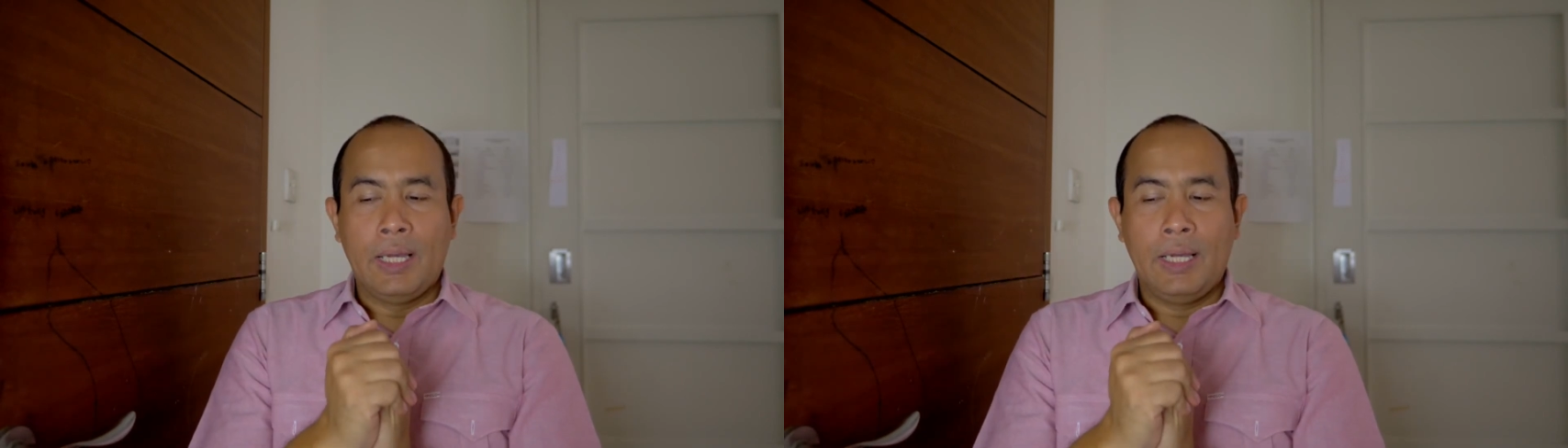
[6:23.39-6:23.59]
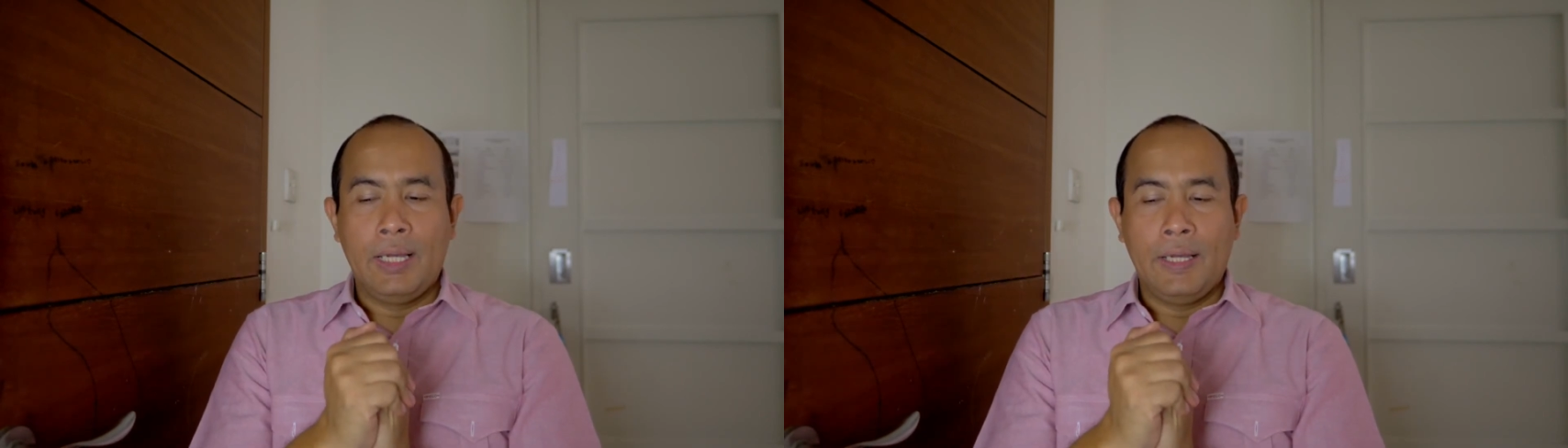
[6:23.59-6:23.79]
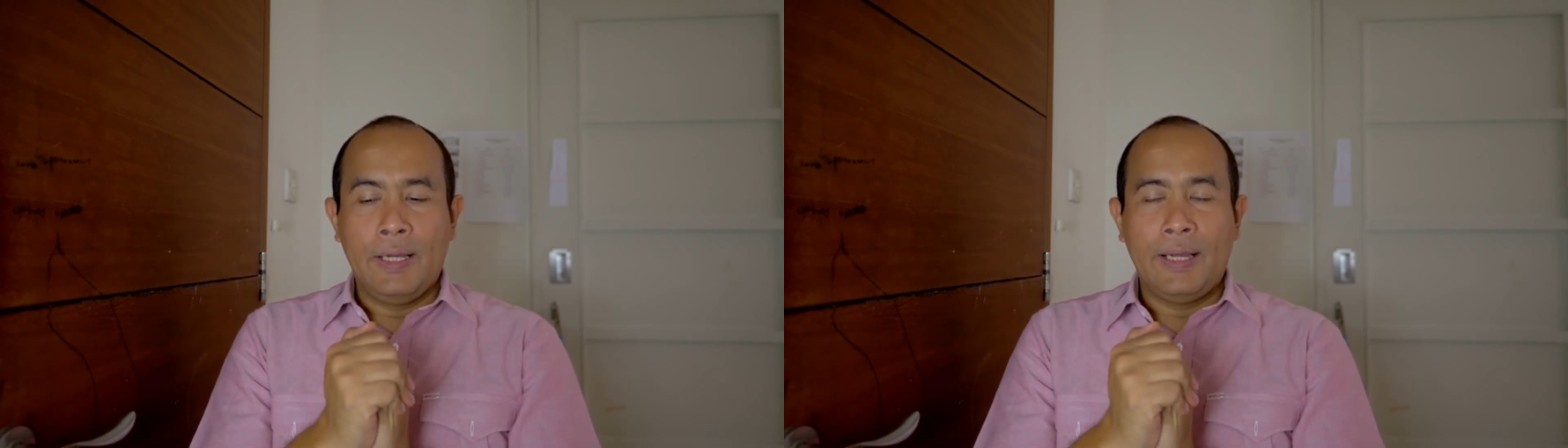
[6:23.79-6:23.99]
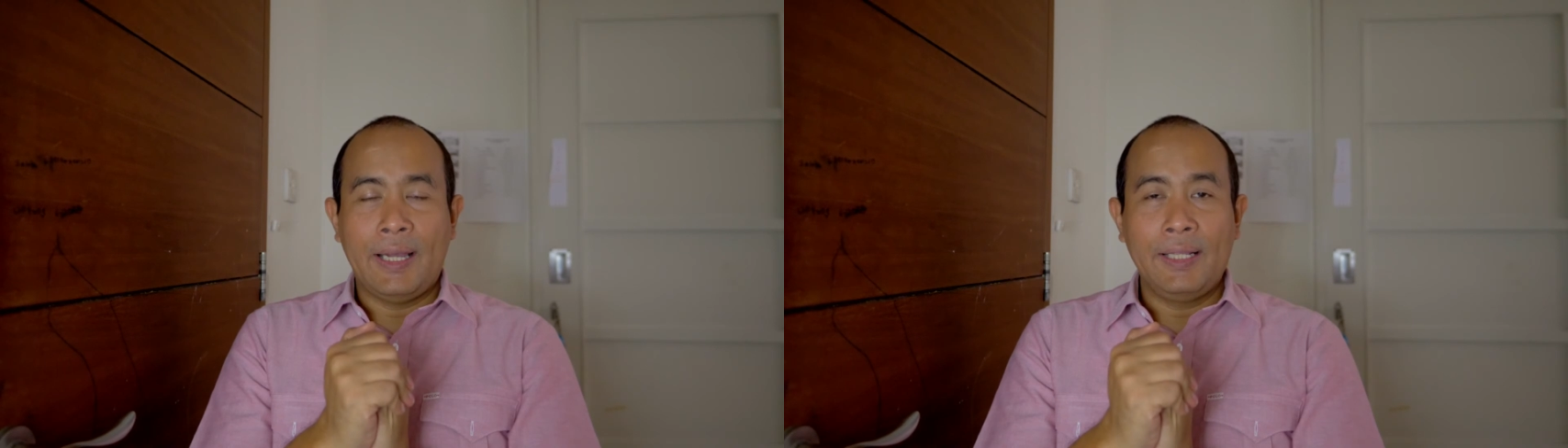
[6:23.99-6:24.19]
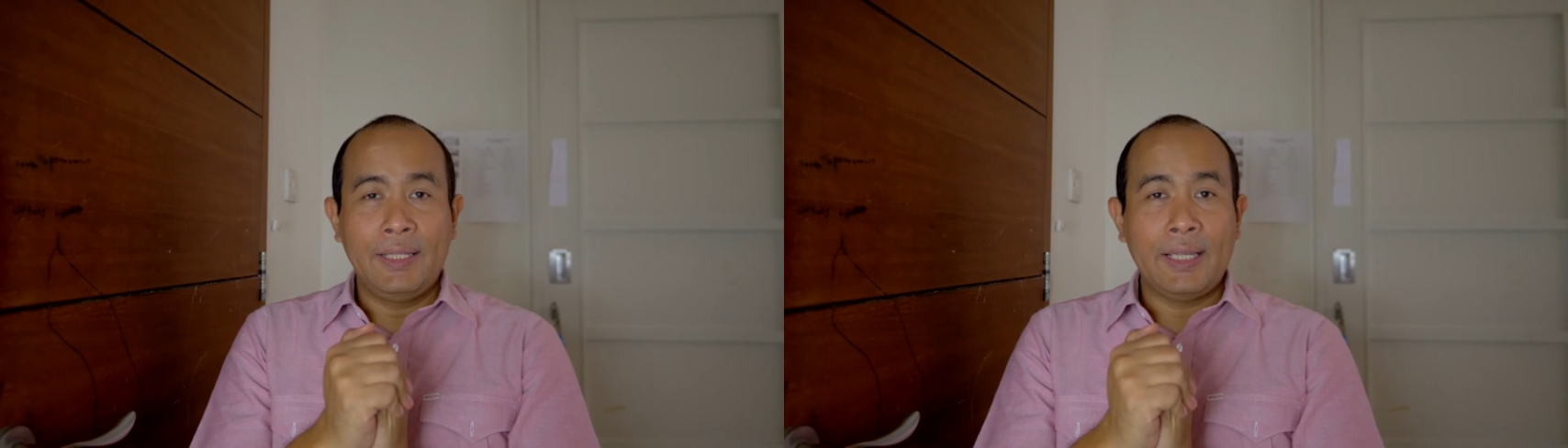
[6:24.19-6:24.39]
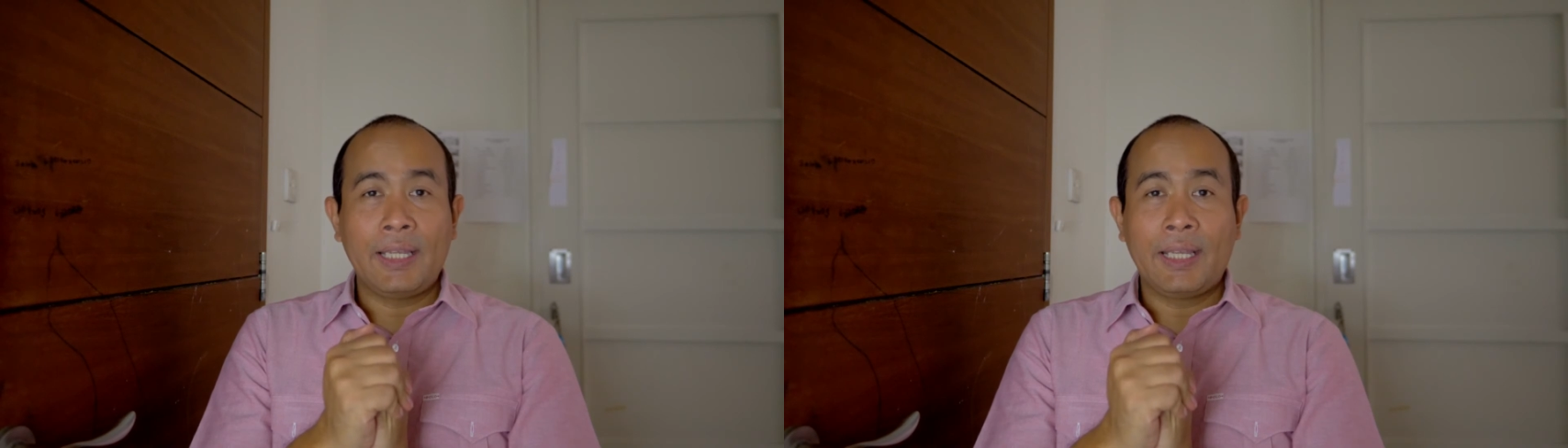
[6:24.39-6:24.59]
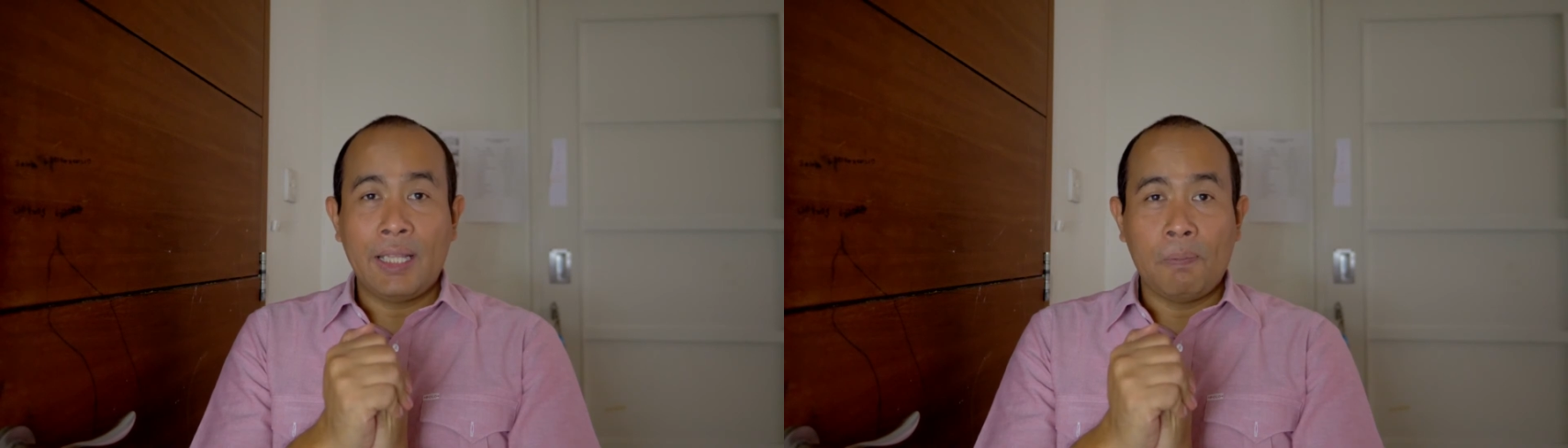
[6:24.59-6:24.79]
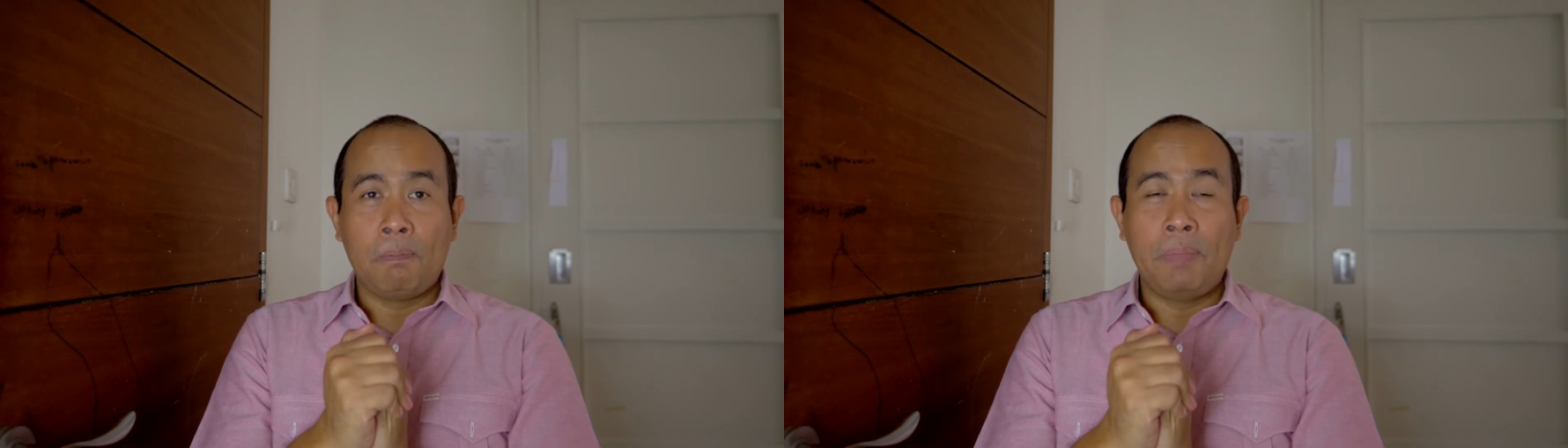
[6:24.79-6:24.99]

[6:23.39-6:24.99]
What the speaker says: I think I get